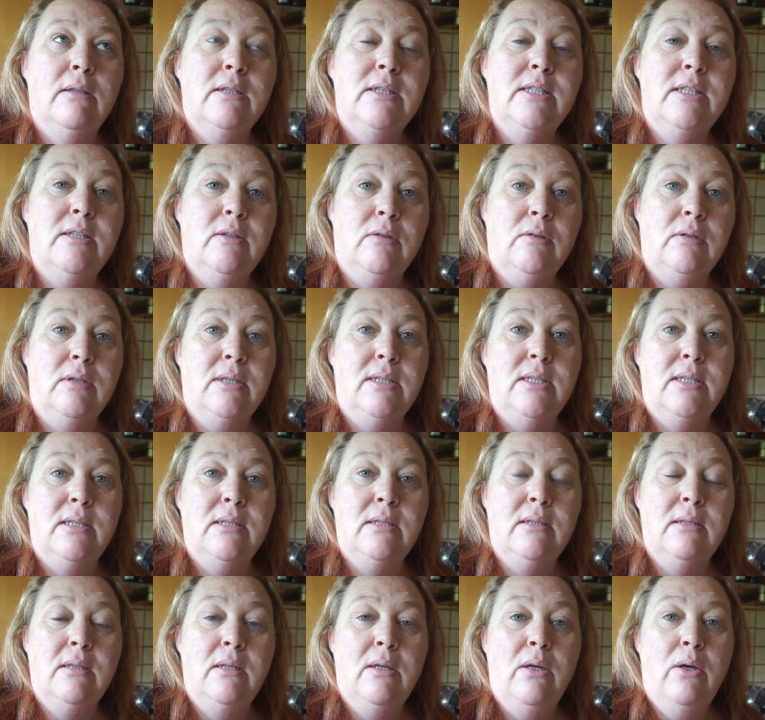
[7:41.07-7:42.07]
sauce
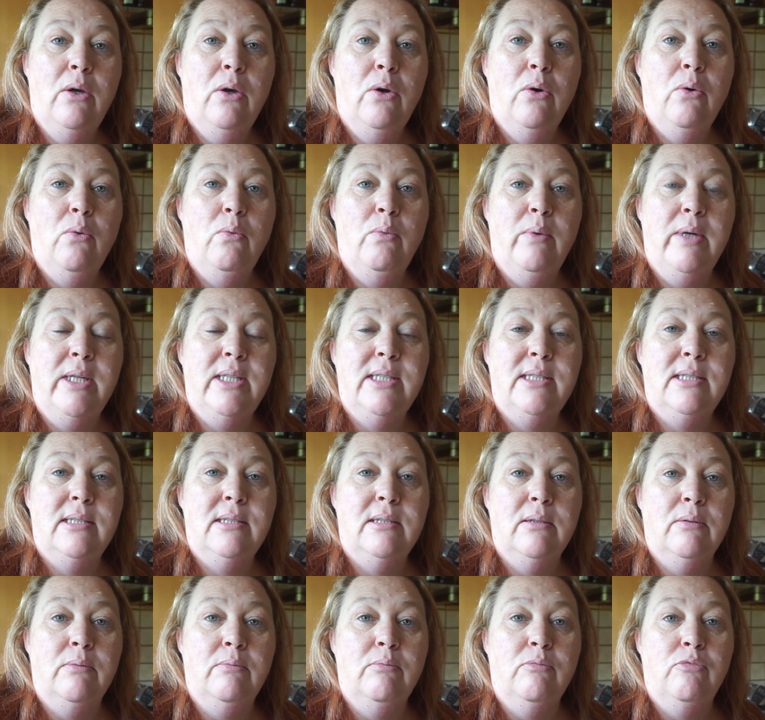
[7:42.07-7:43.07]
with
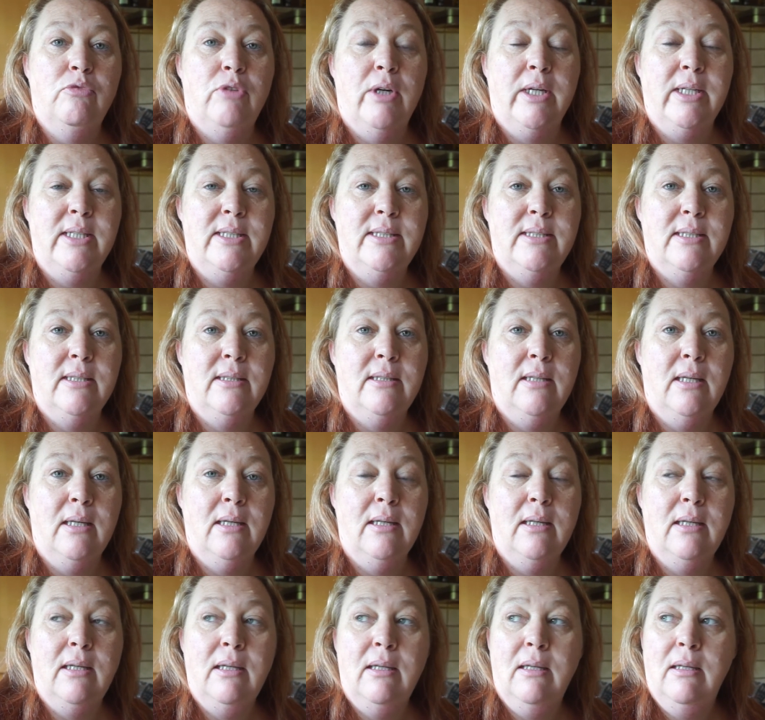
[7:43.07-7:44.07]
some rice, I
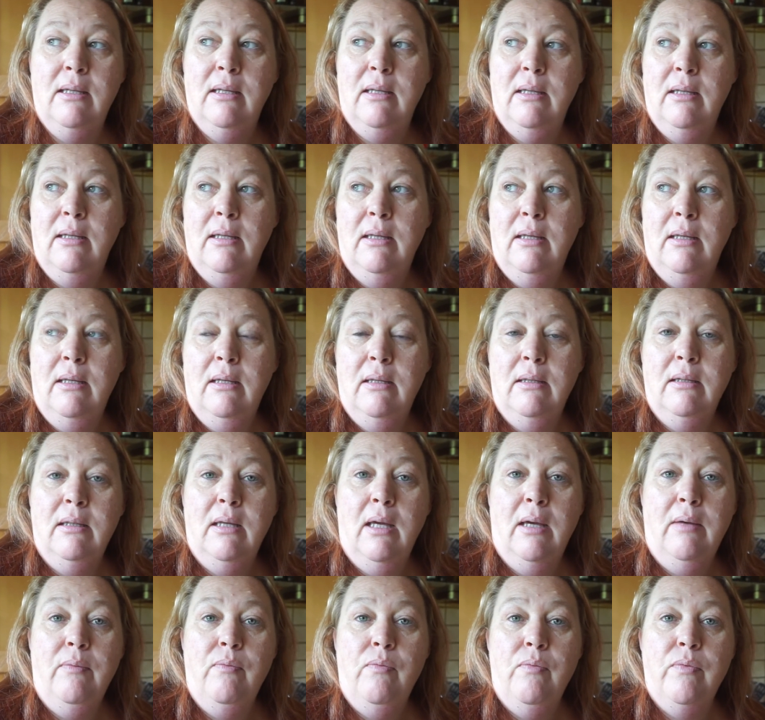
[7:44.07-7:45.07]
think. Yeah,
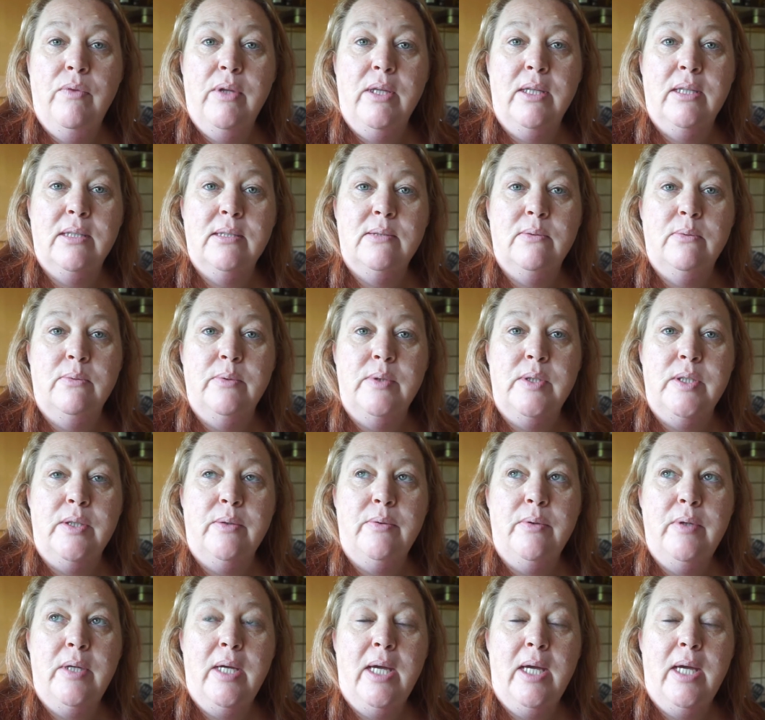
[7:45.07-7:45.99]
I think that's what we do.